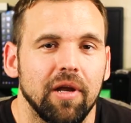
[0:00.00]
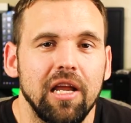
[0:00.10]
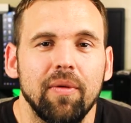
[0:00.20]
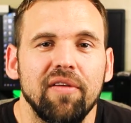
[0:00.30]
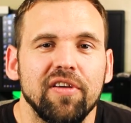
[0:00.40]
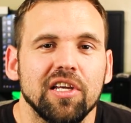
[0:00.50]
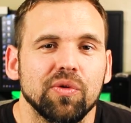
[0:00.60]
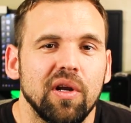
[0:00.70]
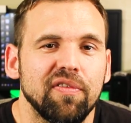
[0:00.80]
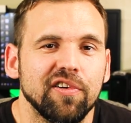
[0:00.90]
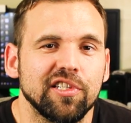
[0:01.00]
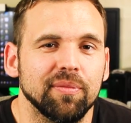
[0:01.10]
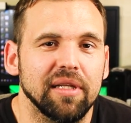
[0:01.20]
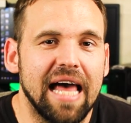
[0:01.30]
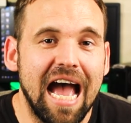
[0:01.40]
But anyway, if you guys are ready for
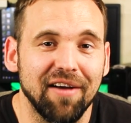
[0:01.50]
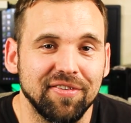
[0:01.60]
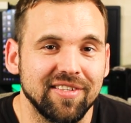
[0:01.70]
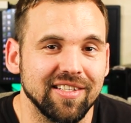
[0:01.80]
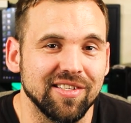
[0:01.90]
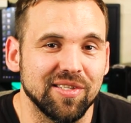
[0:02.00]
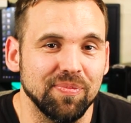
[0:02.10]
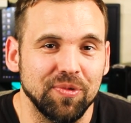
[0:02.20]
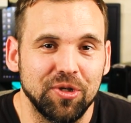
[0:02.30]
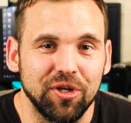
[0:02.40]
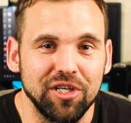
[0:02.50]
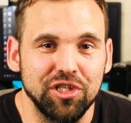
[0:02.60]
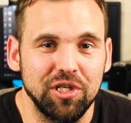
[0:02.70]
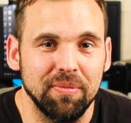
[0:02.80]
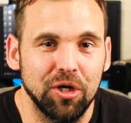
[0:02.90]
some laughs and some
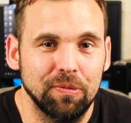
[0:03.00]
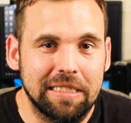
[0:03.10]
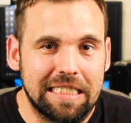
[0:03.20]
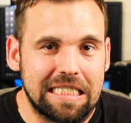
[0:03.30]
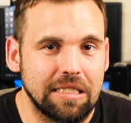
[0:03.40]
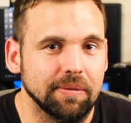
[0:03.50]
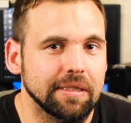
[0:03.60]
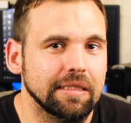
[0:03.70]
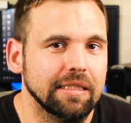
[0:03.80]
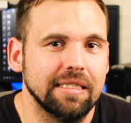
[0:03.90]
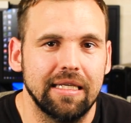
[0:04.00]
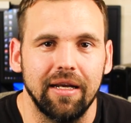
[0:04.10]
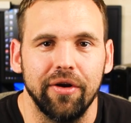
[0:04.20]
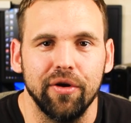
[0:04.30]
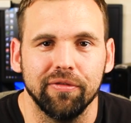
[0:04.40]
cringy moments, well, let's
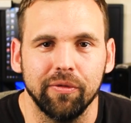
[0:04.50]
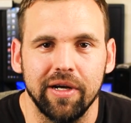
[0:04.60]
get it over